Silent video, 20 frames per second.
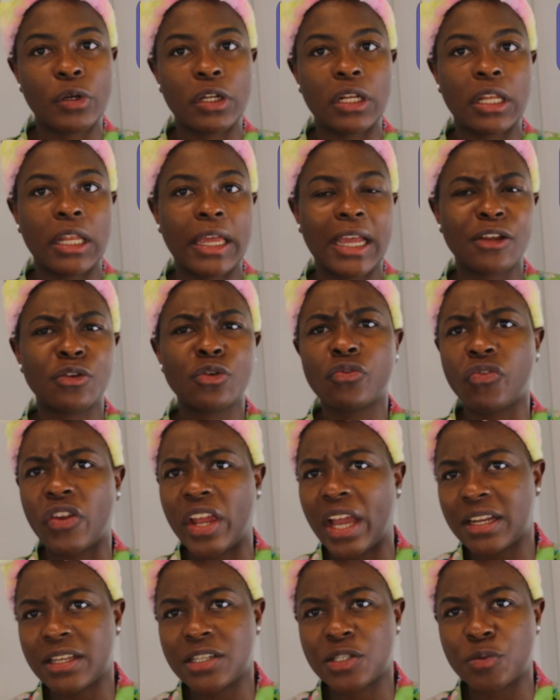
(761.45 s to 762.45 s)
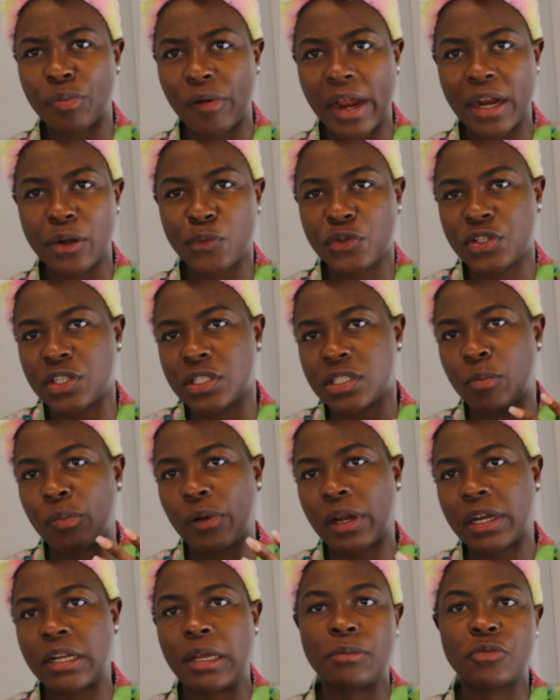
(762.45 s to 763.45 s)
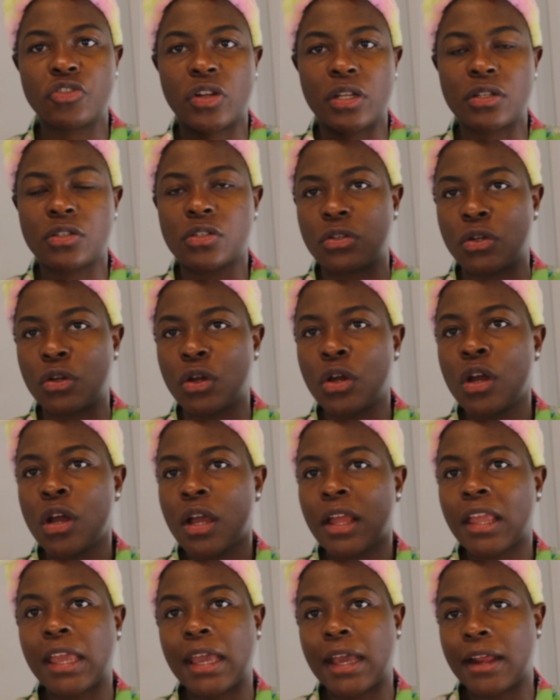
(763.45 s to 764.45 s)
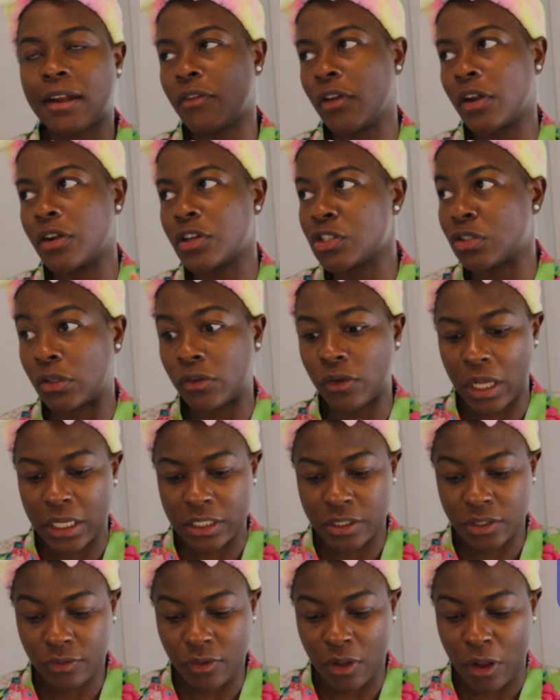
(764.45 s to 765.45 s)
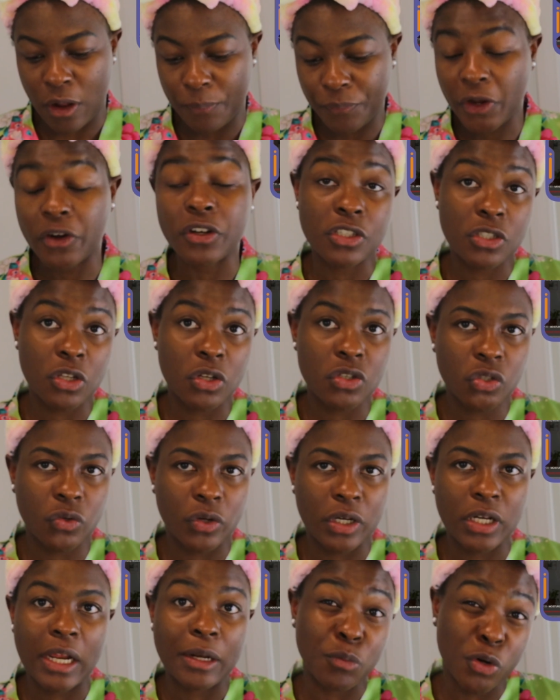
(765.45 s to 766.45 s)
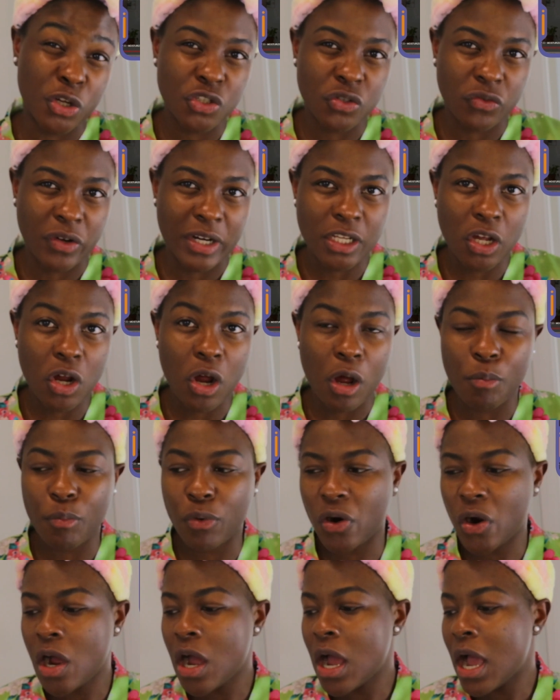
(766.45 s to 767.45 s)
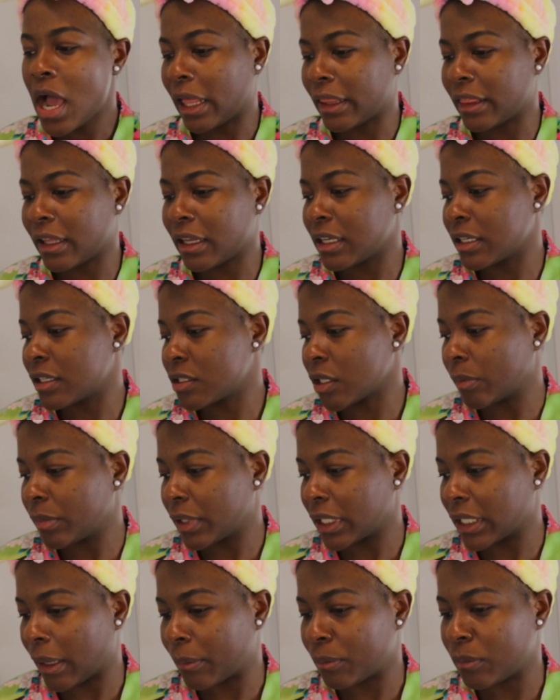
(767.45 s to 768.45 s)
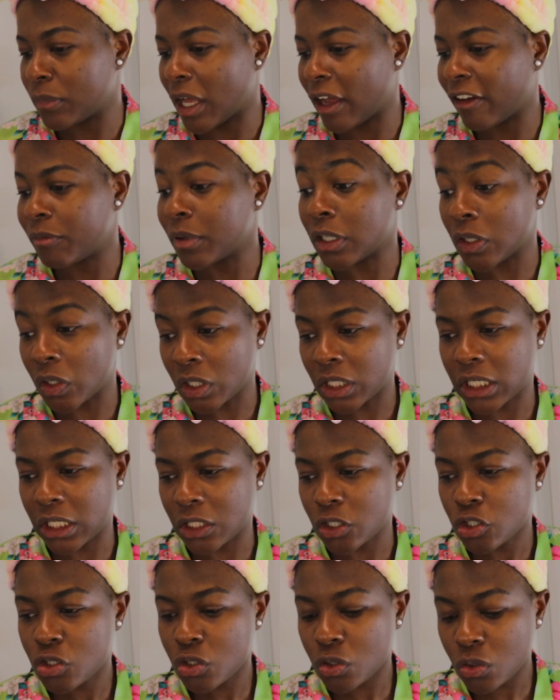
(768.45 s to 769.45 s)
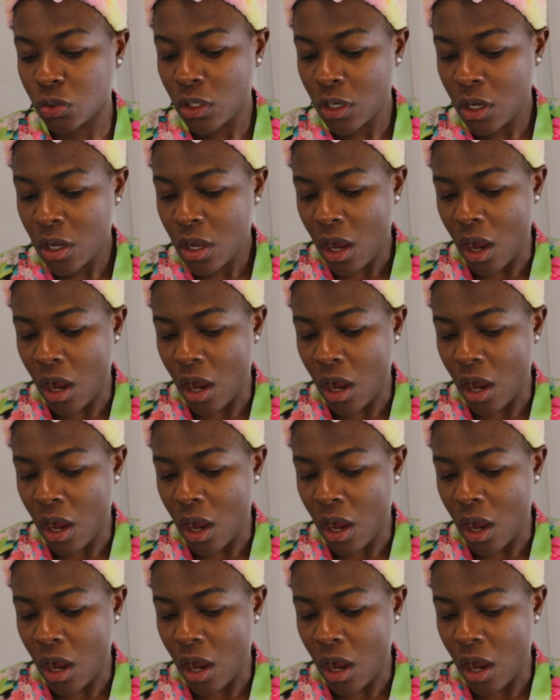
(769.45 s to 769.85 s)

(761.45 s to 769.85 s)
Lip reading: But like I know Rihanna's brand, which is the brand that I'm trying to get very soon as her sunscreen and moisturizer combo, I think it's something that I've been looking into.